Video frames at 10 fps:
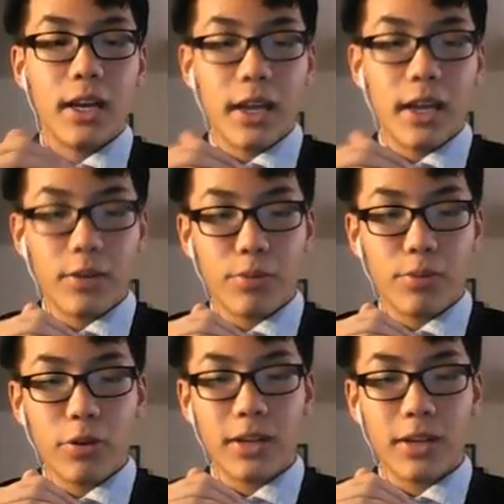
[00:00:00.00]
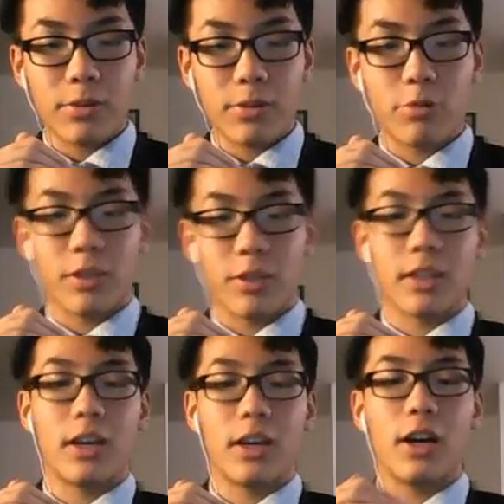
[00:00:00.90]
And we prototyped this
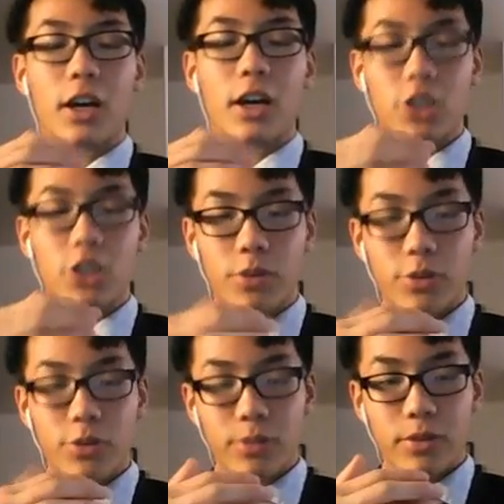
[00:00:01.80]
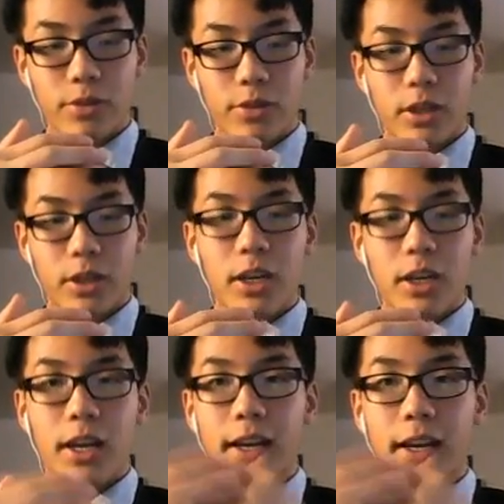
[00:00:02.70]
with Adobe Dreamweaver,
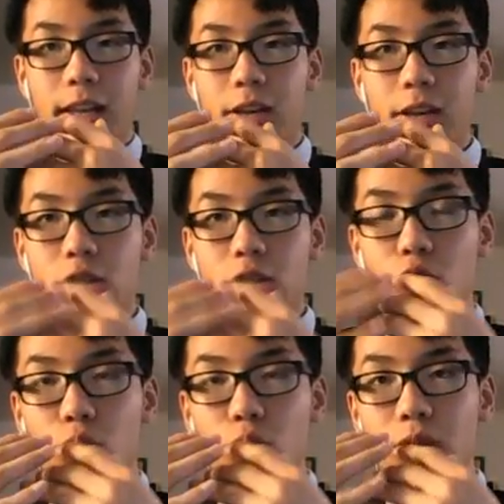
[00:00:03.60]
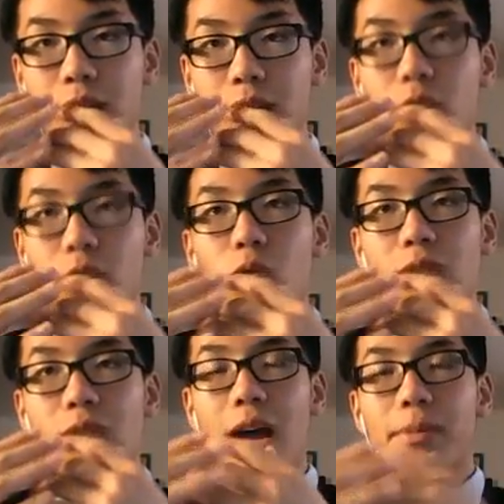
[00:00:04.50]
and it allowed us to see what
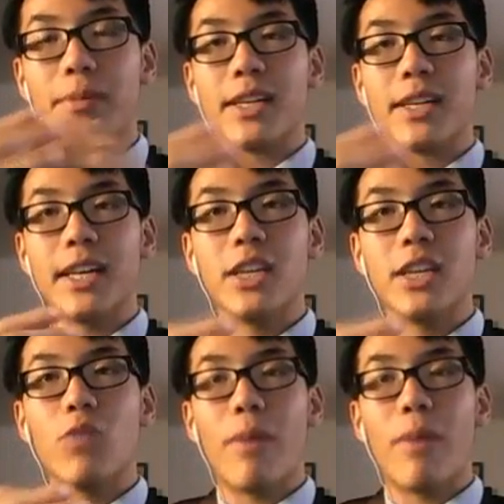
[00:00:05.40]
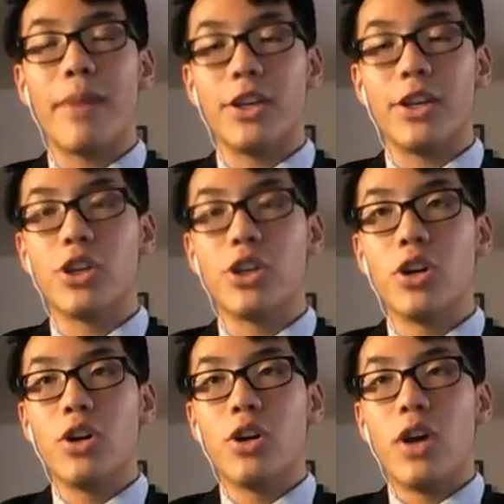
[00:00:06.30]
was happening in the web page
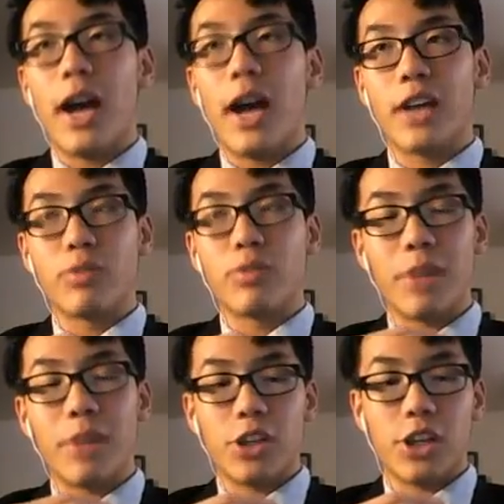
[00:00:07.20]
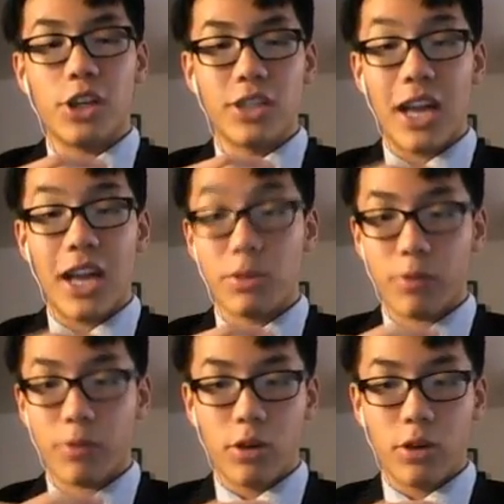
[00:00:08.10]
as we made changes, as we
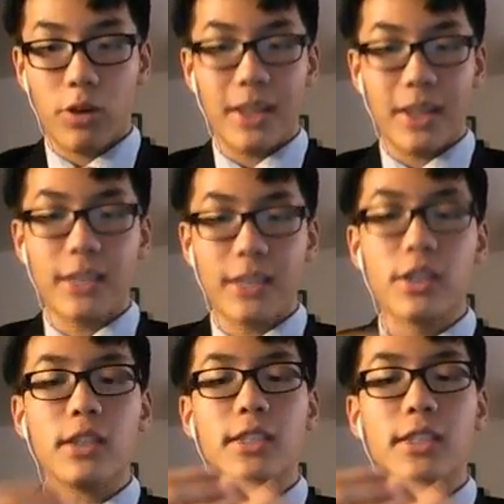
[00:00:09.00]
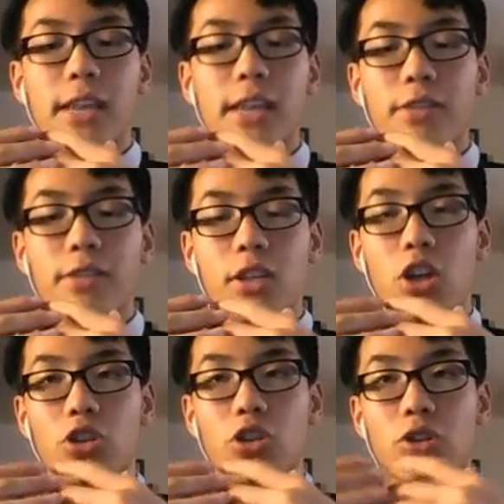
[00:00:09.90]
wrote code. And this just gave us
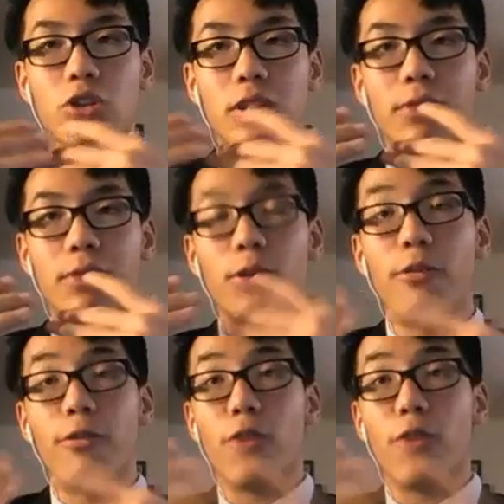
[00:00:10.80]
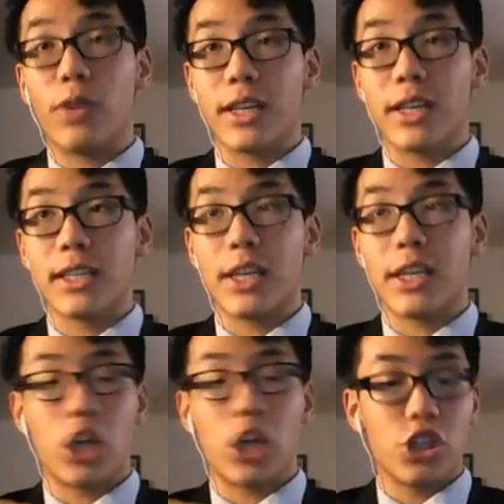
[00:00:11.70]
another level of focus and
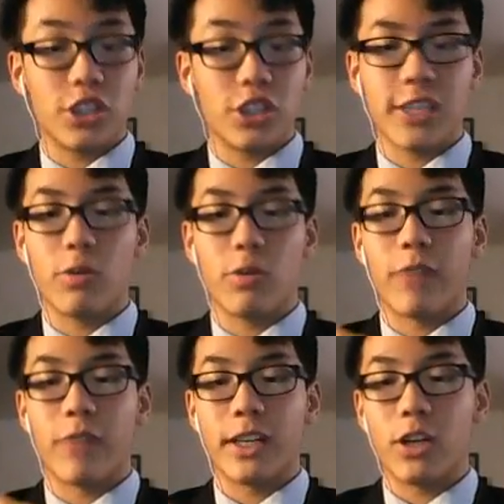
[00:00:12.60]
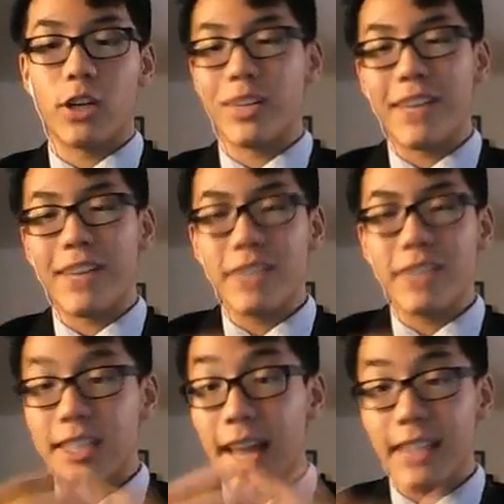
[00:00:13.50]
consciousness while writing code. It gave us
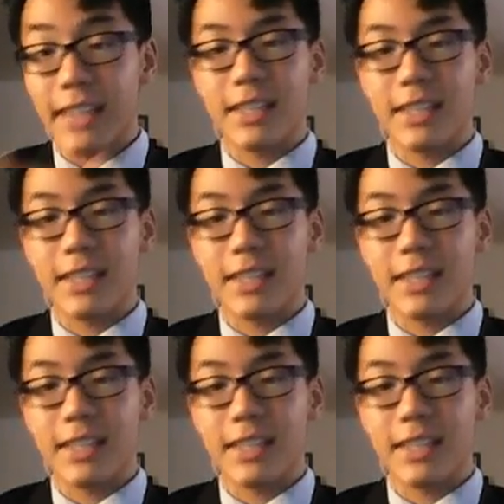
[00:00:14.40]
intent.